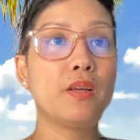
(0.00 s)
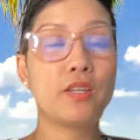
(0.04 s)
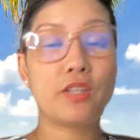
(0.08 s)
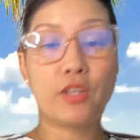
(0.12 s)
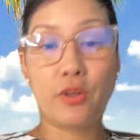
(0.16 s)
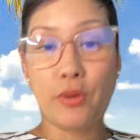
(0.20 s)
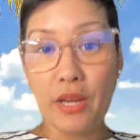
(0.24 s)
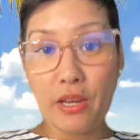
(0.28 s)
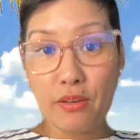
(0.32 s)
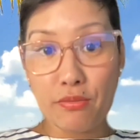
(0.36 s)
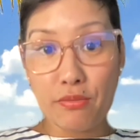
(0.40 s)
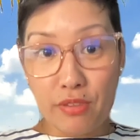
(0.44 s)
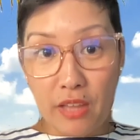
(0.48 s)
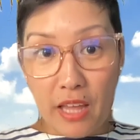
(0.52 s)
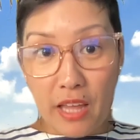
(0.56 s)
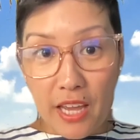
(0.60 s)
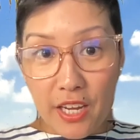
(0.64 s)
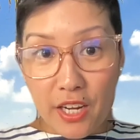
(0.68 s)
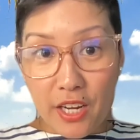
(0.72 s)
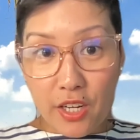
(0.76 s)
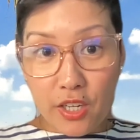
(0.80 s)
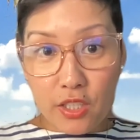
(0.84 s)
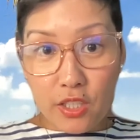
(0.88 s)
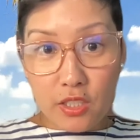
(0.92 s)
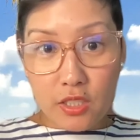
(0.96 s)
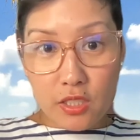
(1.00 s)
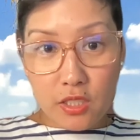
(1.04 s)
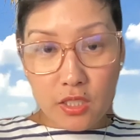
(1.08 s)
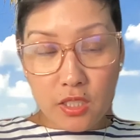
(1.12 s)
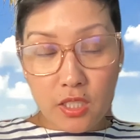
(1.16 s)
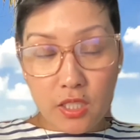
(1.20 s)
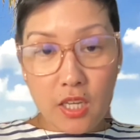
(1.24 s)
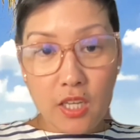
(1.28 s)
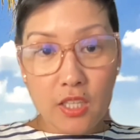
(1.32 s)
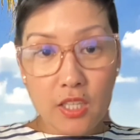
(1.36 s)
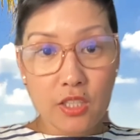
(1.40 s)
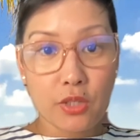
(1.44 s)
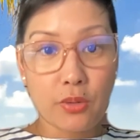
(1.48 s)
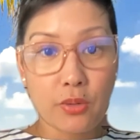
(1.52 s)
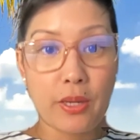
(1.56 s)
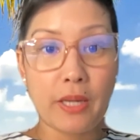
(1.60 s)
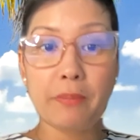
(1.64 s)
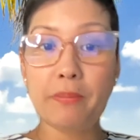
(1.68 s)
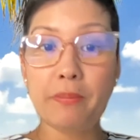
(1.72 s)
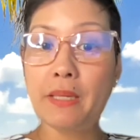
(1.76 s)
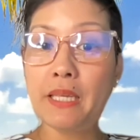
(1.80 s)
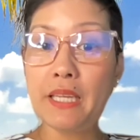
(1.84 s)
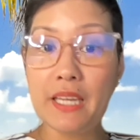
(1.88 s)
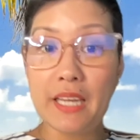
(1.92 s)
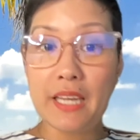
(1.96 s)
create flyers,
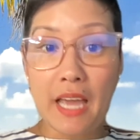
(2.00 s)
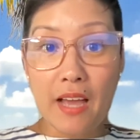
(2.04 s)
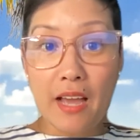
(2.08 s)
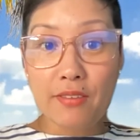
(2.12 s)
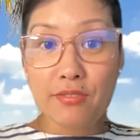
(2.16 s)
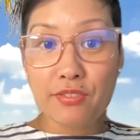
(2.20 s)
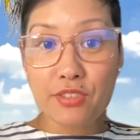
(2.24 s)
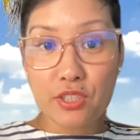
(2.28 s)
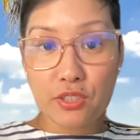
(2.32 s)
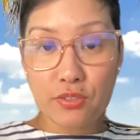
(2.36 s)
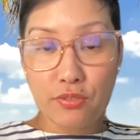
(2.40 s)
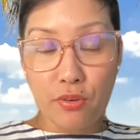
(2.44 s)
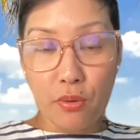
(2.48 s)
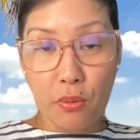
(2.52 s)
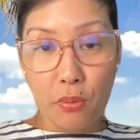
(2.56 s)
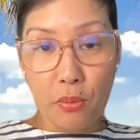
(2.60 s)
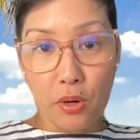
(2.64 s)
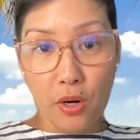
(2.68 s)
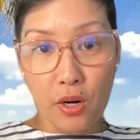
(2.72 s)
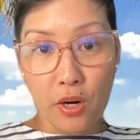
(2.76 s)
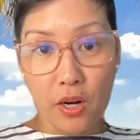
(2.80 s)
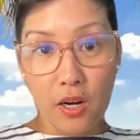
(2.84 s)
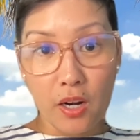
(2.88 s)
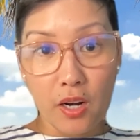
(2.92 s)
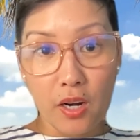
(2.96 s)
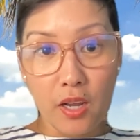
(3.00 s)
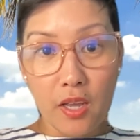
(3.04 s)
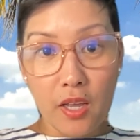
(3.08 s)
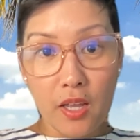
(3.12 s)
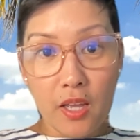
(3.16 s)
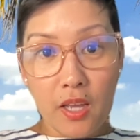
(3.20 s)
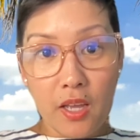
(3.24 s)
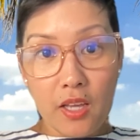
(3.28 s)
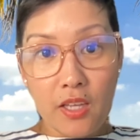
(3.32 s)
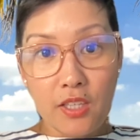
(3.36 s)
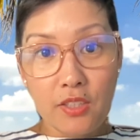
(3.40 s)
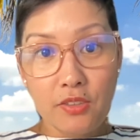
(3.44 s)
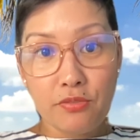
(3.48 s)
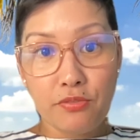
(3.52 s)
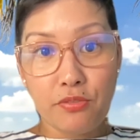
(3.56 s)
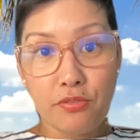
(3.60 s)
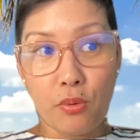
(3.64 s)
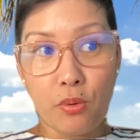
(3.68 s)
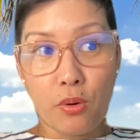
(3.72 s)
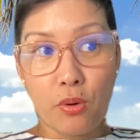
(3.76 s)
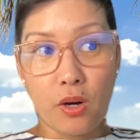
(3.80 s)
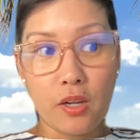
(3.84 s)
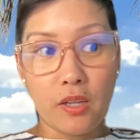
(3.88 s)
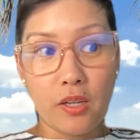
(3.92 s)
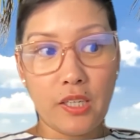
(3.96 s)
create PDFs for
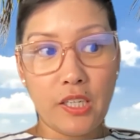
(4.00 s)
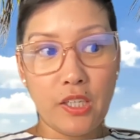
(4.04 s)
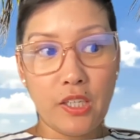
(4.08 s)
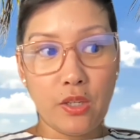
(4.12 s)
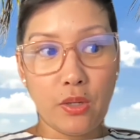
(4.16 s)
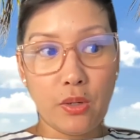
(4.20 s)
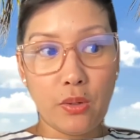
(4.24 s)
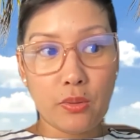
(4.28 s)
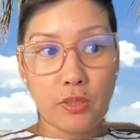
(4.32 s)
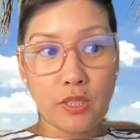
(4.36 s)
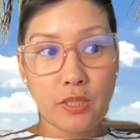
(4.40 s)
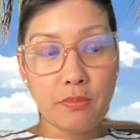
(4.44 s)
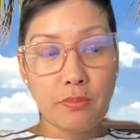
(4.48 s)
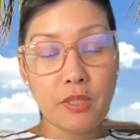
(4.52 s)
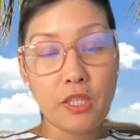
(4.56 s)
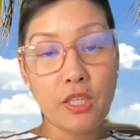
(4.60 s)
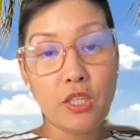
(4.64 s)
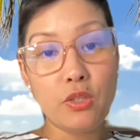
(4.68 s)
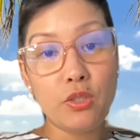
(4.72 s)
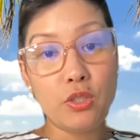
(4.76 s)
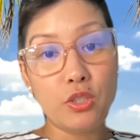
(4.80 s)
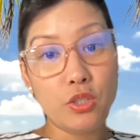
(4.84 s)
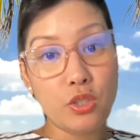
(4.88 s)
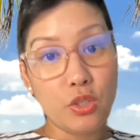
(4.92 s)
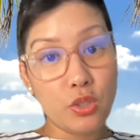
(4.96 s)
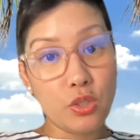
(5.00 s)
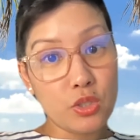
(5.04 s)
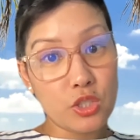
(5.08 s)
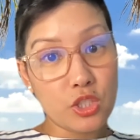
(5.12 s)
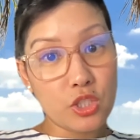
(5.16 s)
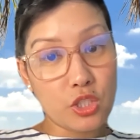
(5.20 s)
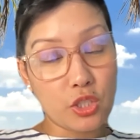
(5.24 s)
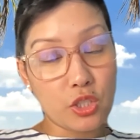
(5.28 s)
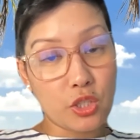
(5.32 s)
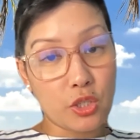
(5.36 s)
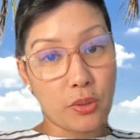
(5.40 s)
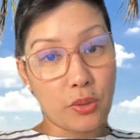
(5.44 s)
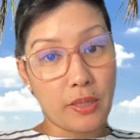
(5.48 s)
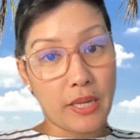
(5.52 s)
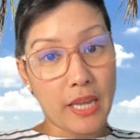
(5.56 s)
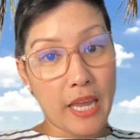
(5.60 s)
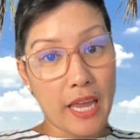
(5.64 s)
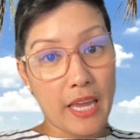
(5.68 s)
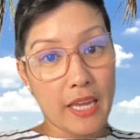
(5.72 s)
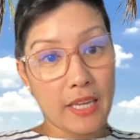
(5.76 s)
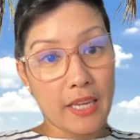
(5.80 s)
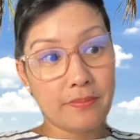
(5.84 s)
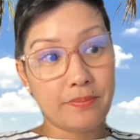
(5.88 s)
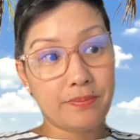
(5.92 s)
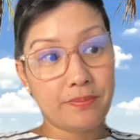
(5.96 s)
something you can use to
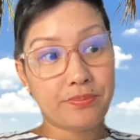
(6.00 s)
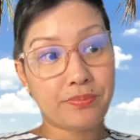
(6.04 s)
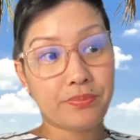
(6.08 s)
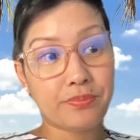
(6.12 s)
create